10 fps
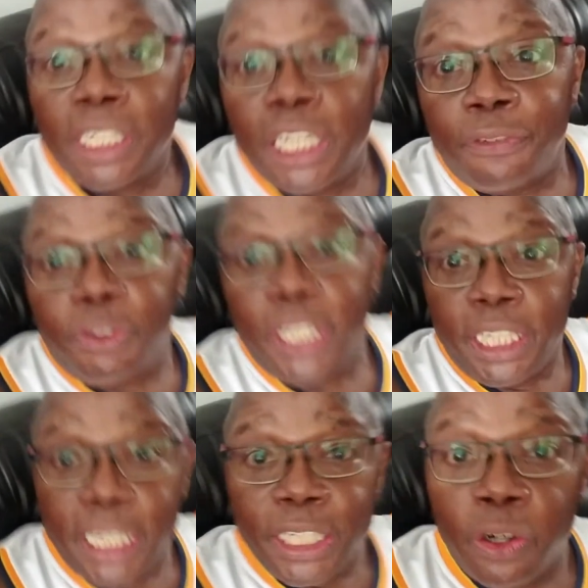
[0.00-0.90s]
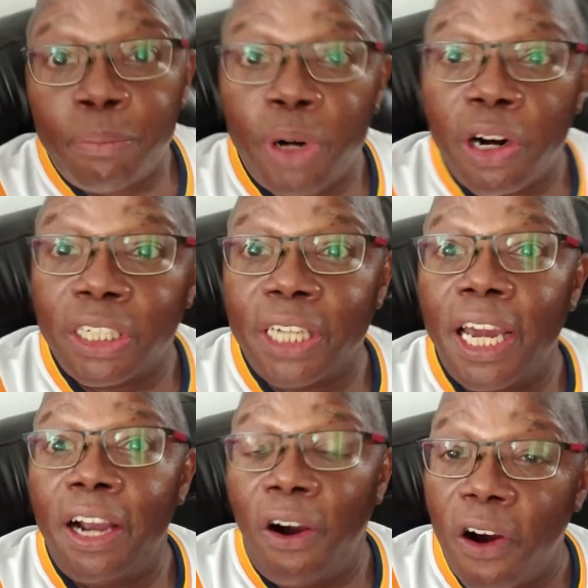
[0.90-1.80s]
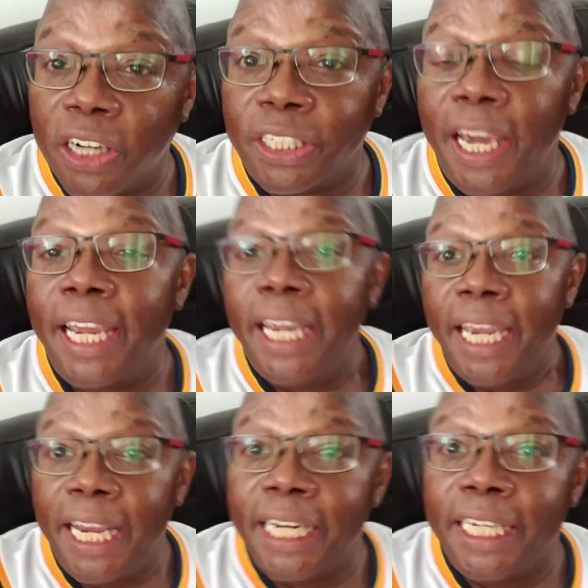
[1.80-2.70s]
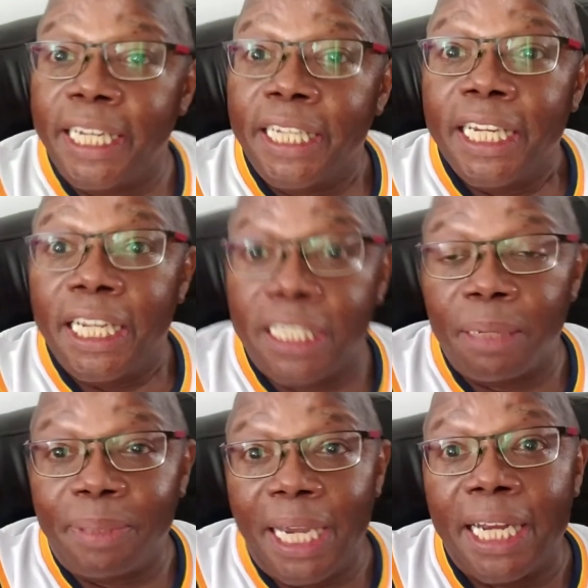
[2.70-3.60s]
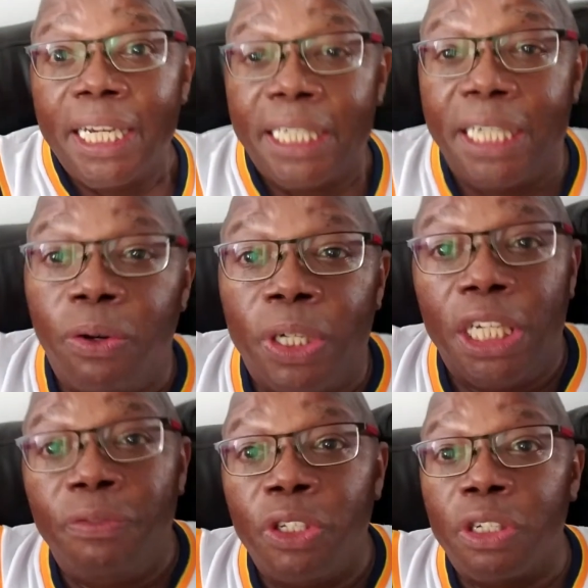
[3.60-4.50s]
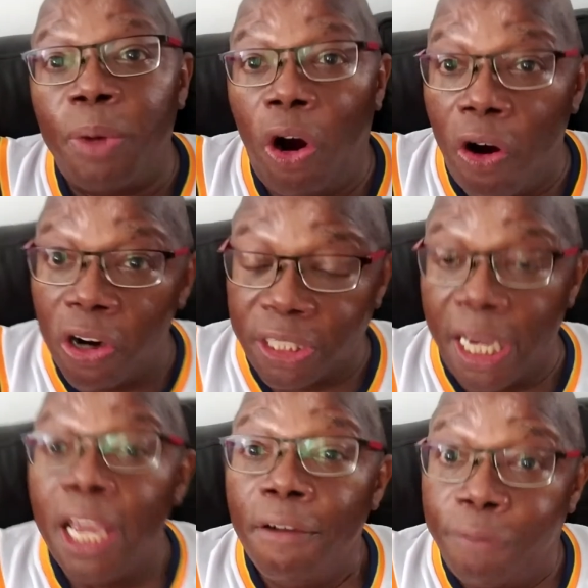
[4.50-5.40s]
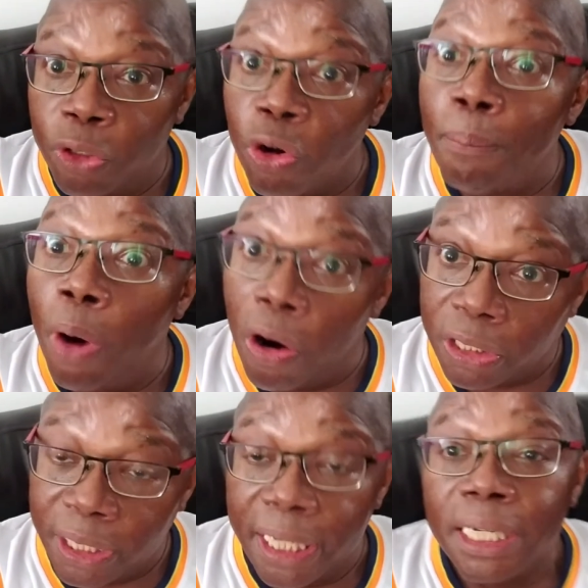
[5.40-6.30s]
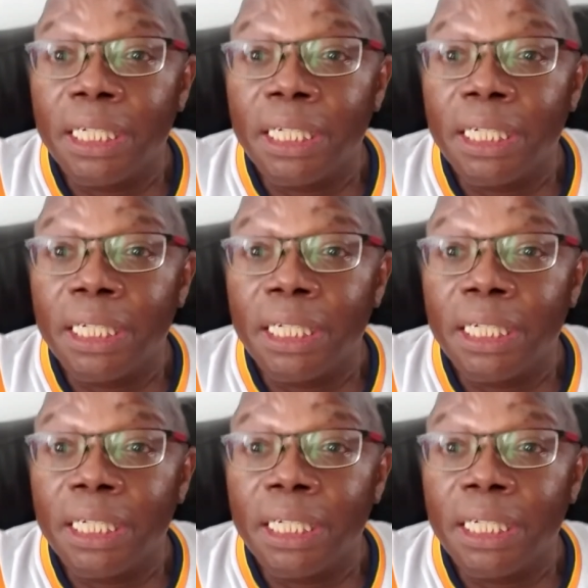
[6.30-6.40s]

It's for to get in your Monty, Haunty, and to get it. And sometimes they going to give you some Haunty for your Monty.